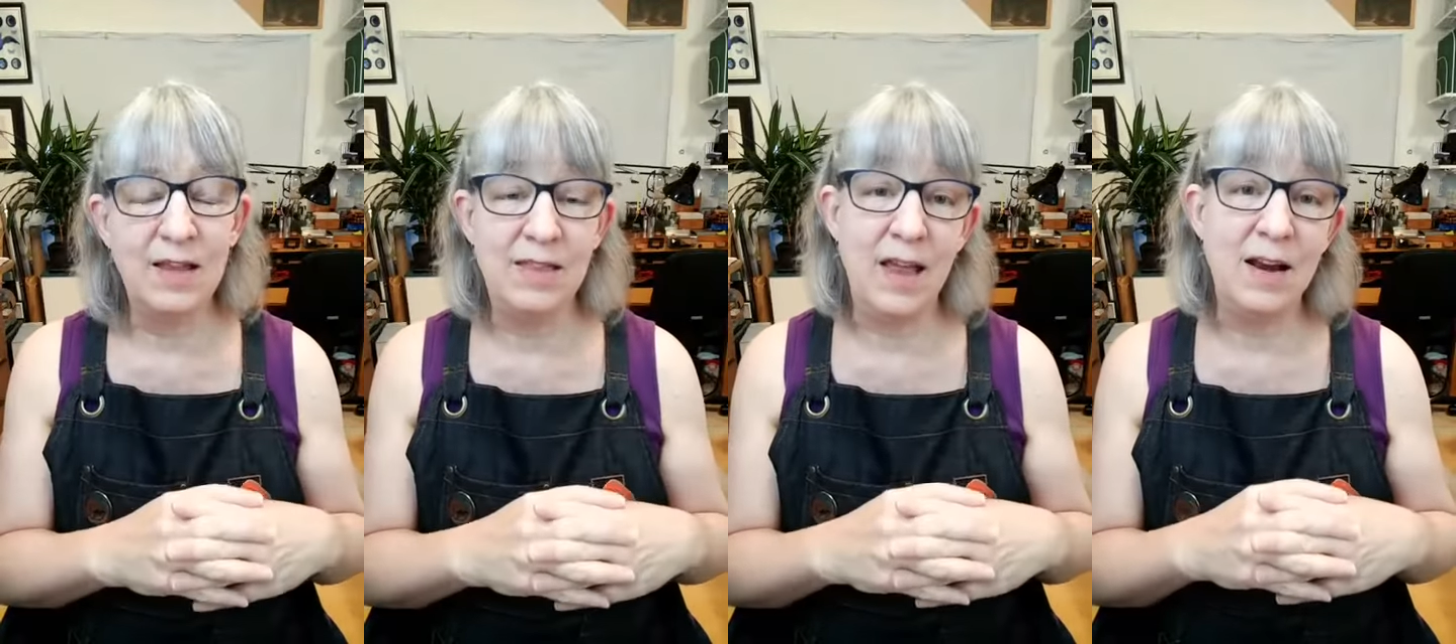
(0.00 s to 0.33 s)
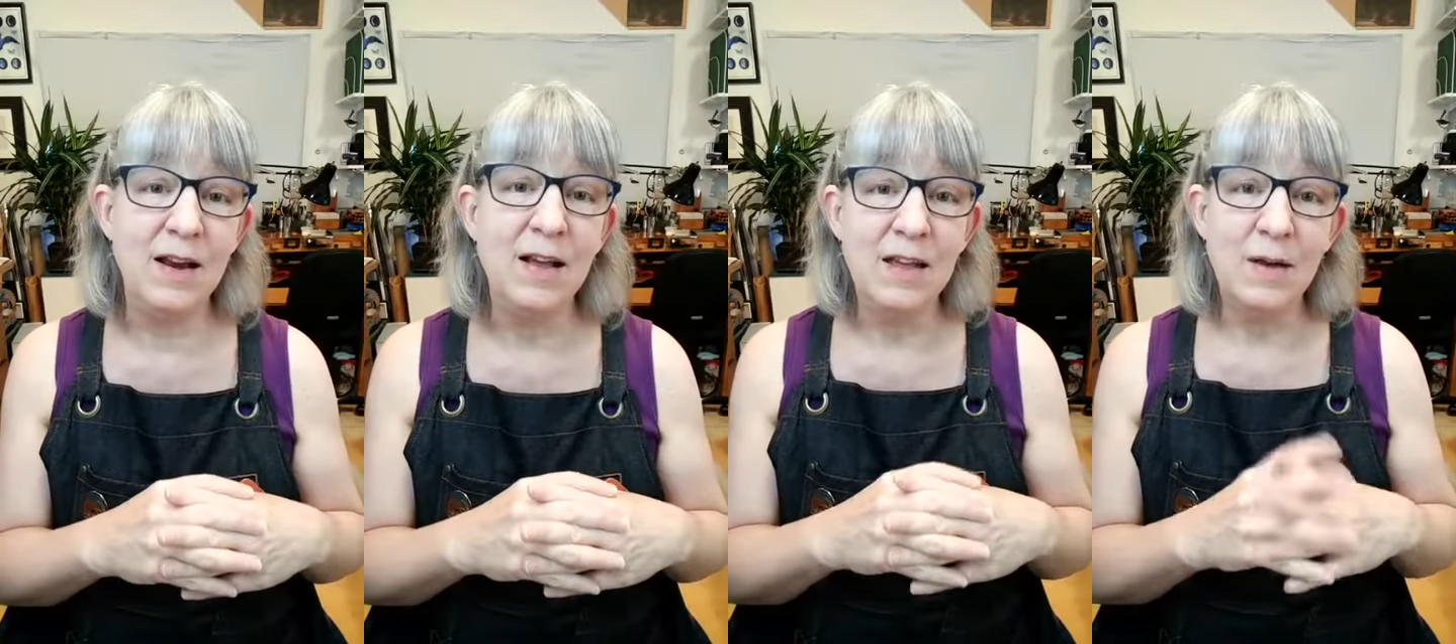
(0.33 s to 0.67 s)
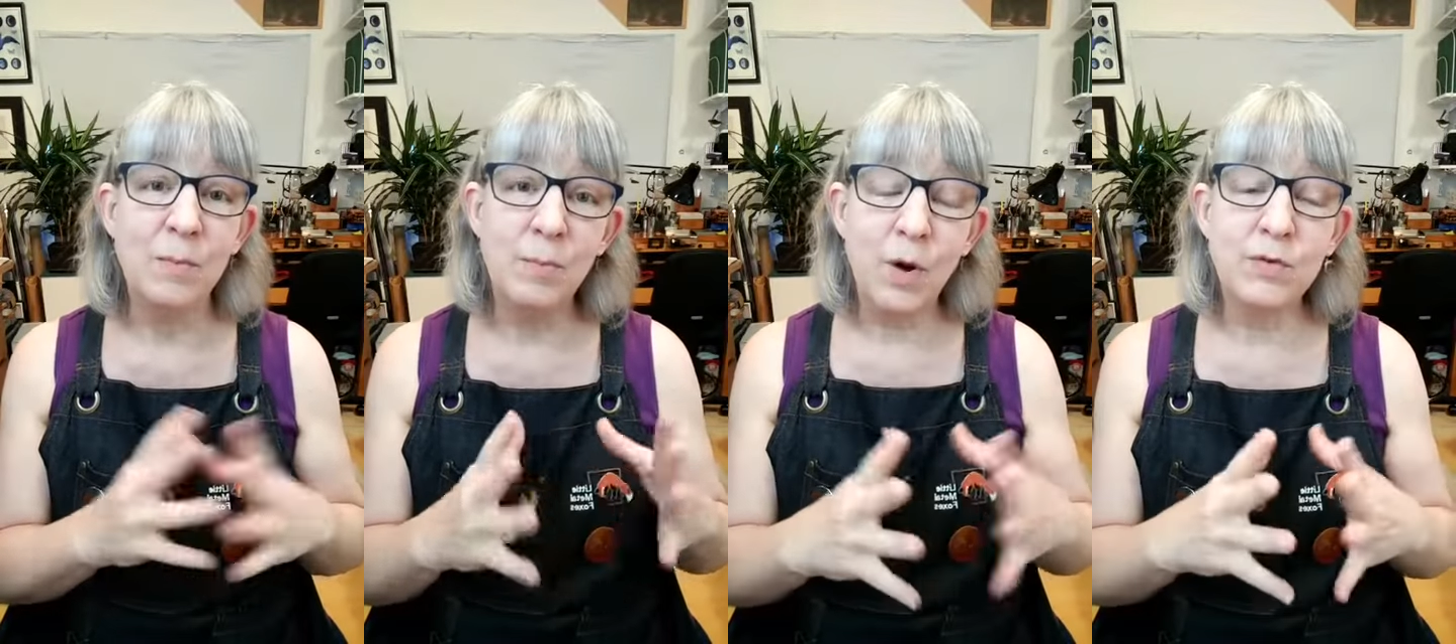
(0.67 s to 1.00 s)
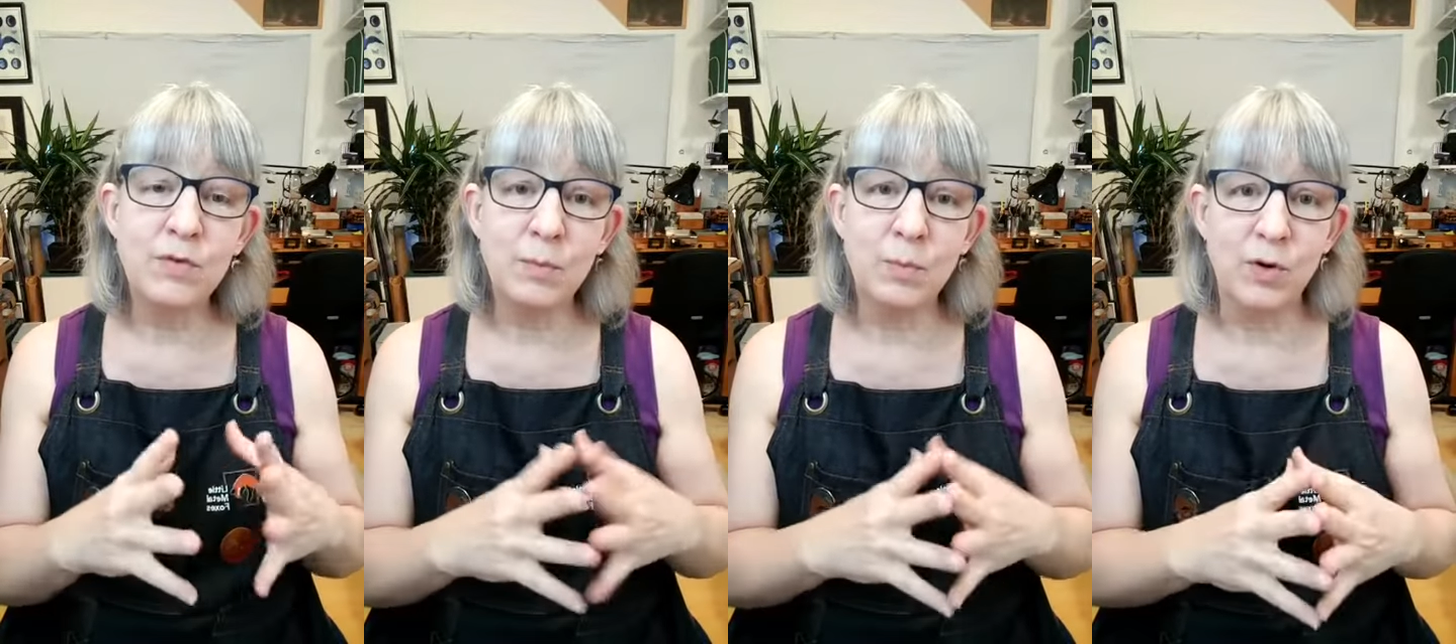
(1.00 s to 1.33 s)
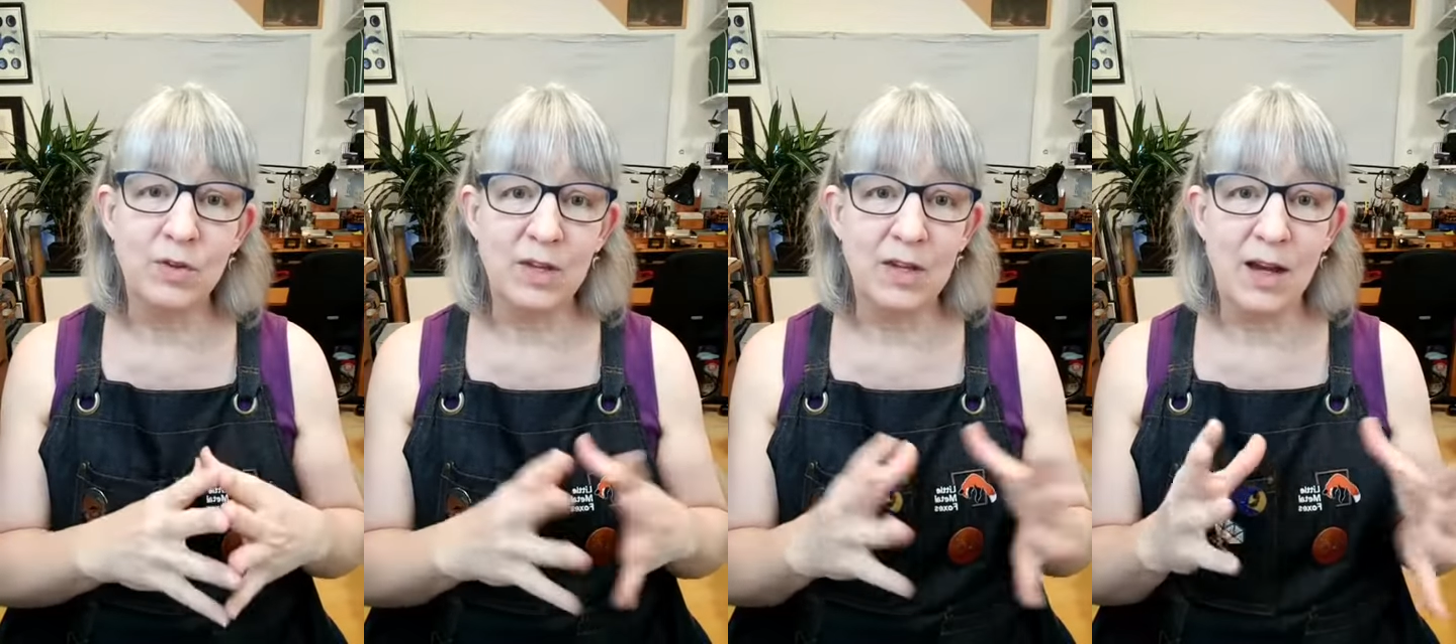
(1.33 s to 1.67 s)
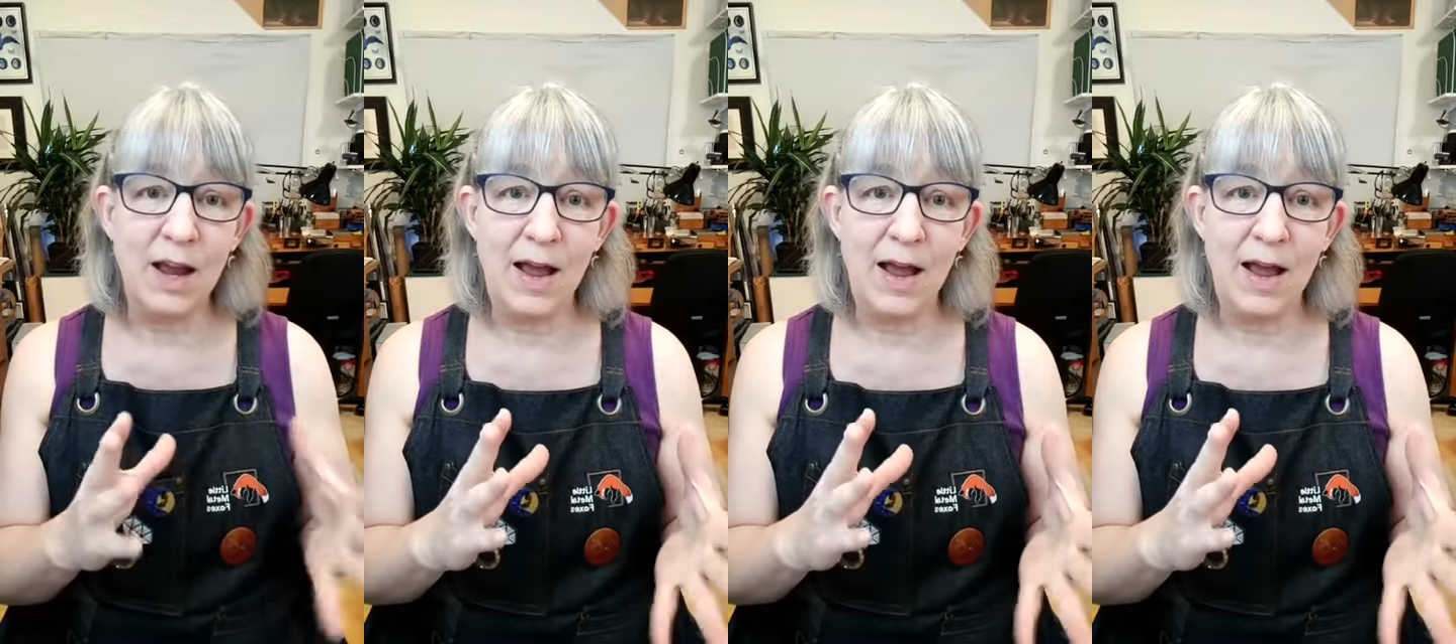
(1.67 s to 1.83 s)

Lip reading: And then most importantly,